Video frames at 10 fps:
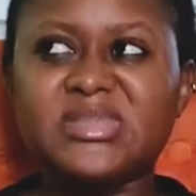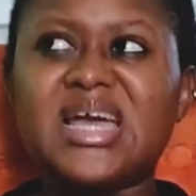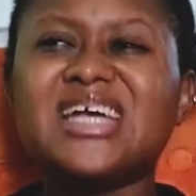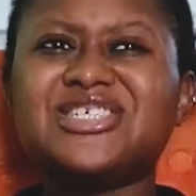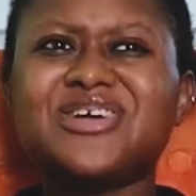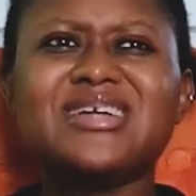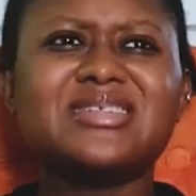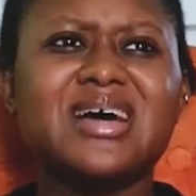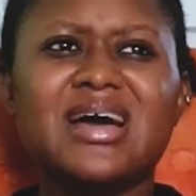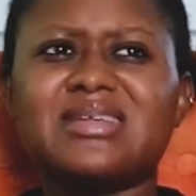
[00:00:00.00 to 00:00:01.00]
I tried
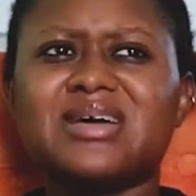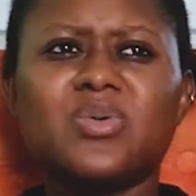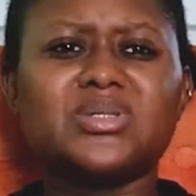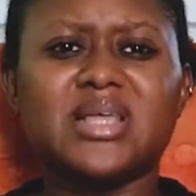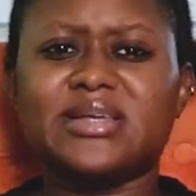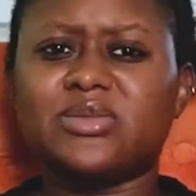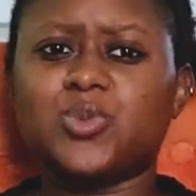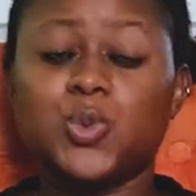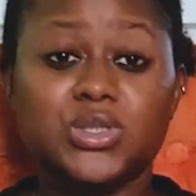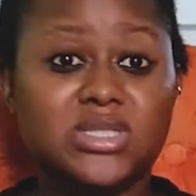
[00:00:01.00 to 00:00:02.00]
that, and that was like the
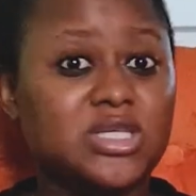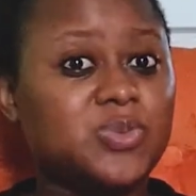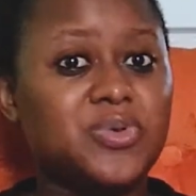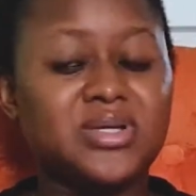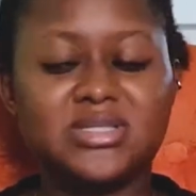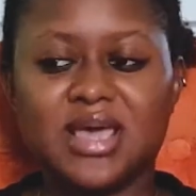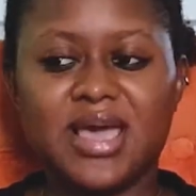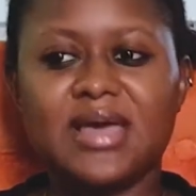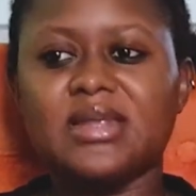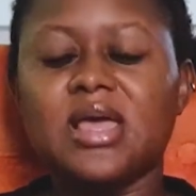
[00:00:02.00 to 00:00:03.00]
worst experience I
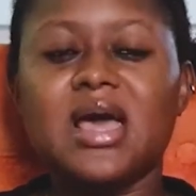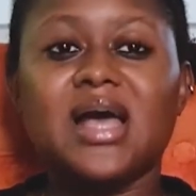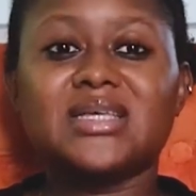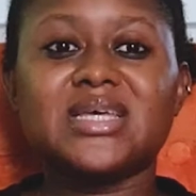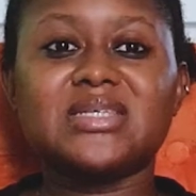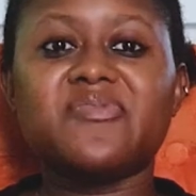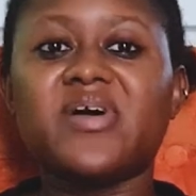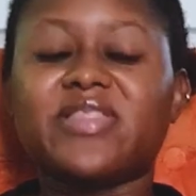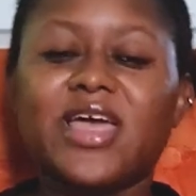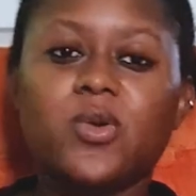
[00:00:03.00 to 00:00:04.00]
had. Aside the
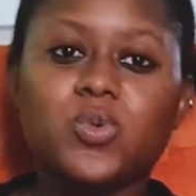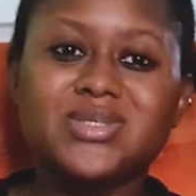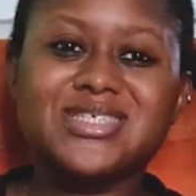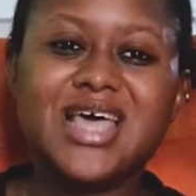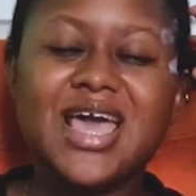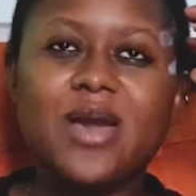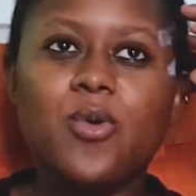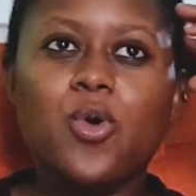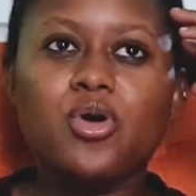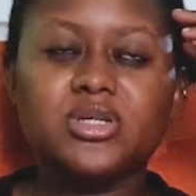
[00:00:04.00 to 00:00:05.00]
fact that it was
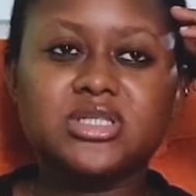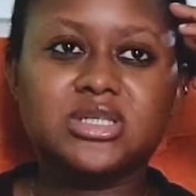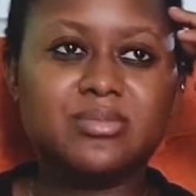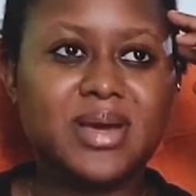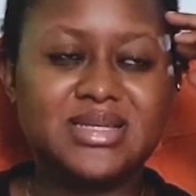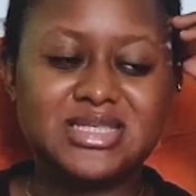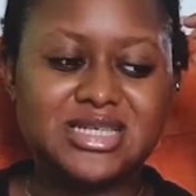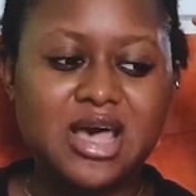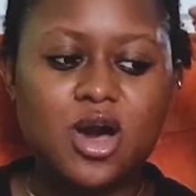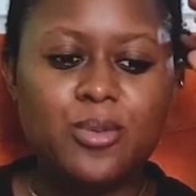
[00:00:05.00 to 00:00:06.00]
hurting my
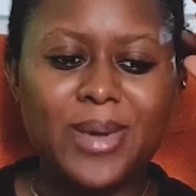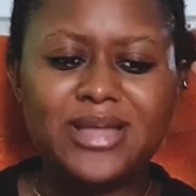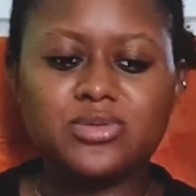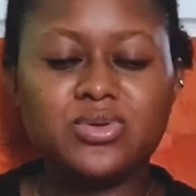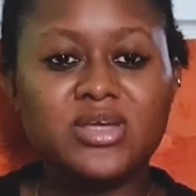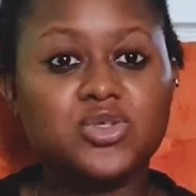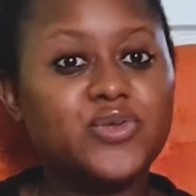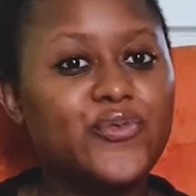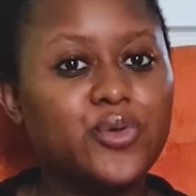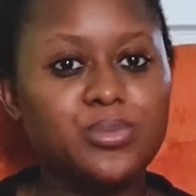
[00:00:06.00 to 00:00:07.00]
scalp, I don't know, I
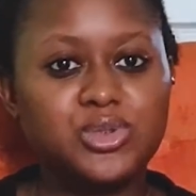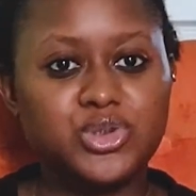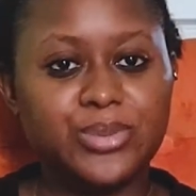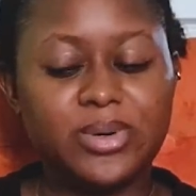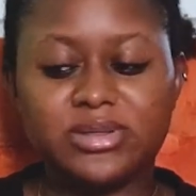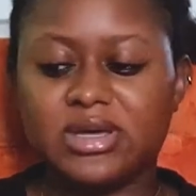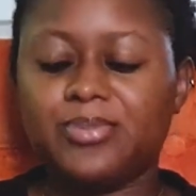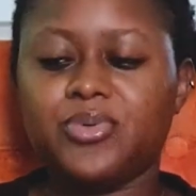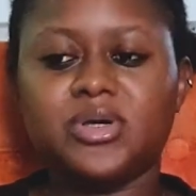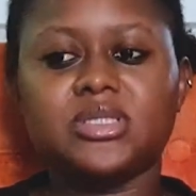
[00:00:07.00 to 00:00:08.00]
just felt miserable at
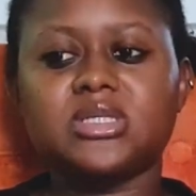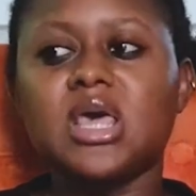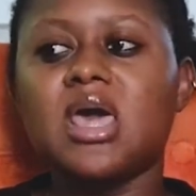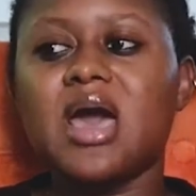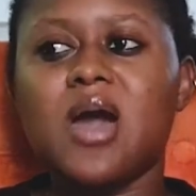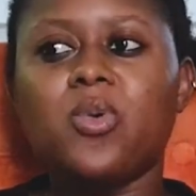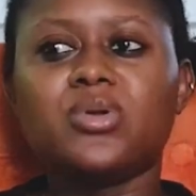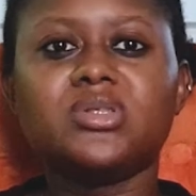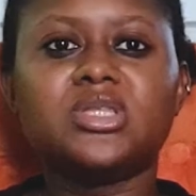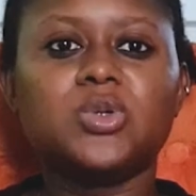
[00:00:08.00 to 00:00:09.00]
that point. And
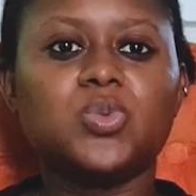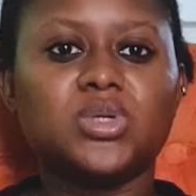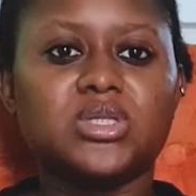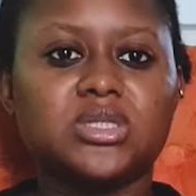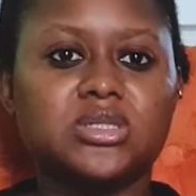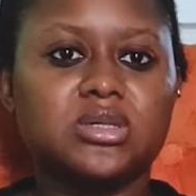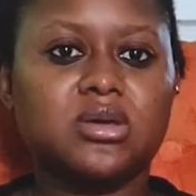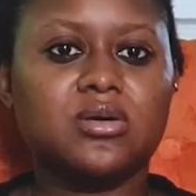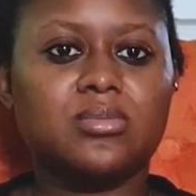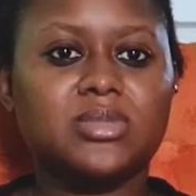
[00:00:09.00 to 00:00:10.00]
one thing
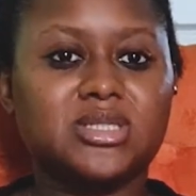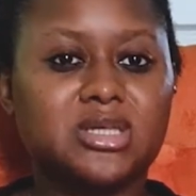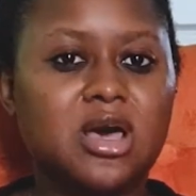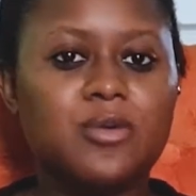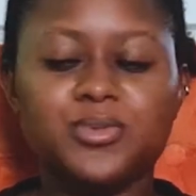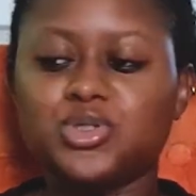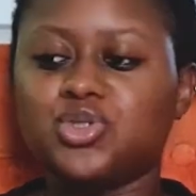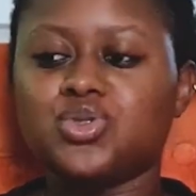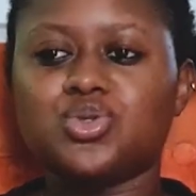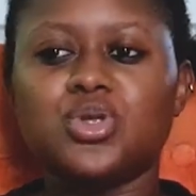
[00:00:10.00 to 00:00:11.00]
with scalp
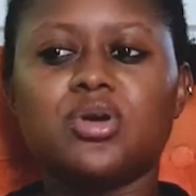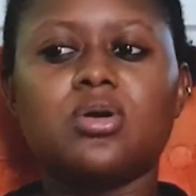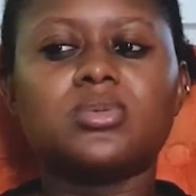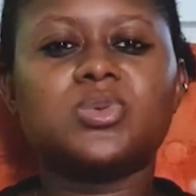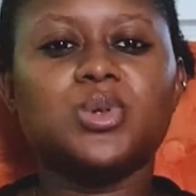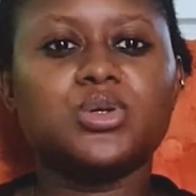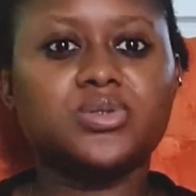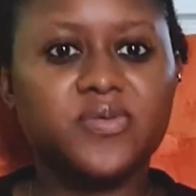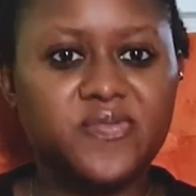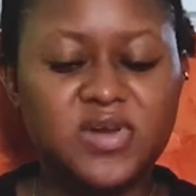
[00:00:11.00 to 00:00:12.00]
issues, it comes with
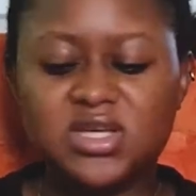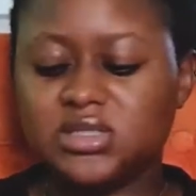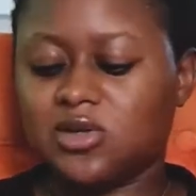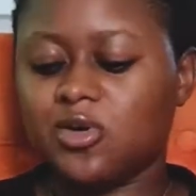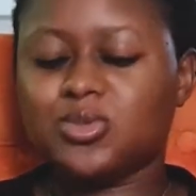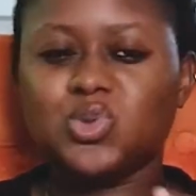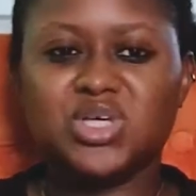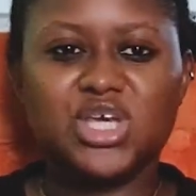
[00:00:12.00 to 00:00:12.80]
lots of flakes, it comes with